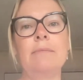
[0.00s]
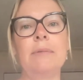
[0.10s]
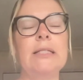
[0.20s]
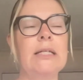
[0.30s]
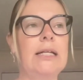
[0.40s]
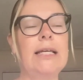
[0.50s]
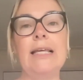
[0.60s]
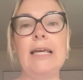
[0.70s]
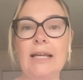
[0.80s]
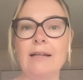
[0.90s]
particularly
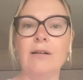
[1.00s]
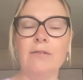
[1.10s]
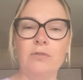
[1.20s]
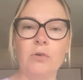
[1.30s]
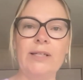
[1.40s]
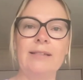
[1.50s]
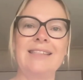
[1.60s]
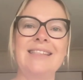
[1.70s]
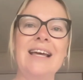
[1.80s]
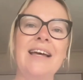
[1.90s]
the inner
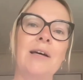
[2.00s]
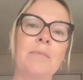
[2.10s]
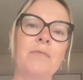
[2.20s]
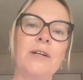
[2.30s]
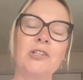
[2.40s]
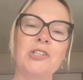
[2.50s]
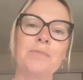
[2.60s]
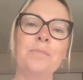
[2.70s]
voice function,